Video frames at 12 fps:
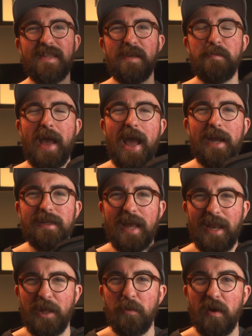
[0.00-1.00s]
the Pakt
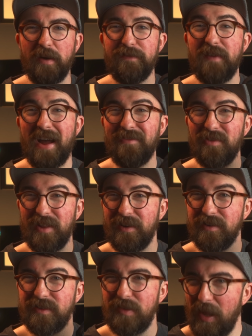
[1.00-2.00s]
Anywhere 5
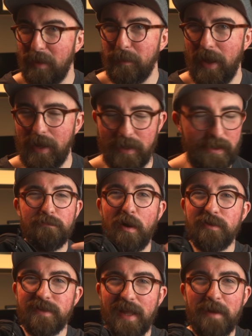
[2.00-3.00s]
liter sling bag.
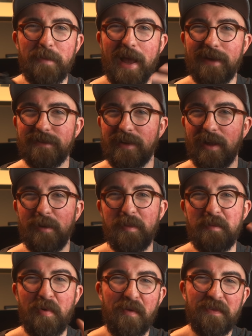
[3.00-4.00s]
Most sling bags are gonna
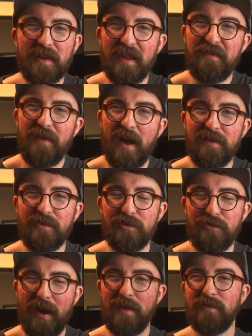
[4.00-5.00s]
be perfectly fine for
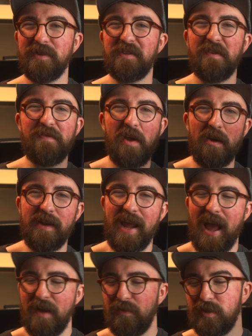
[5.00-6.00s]
travel, so if you already
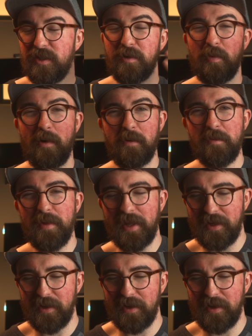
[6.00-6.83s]
have one, you're probably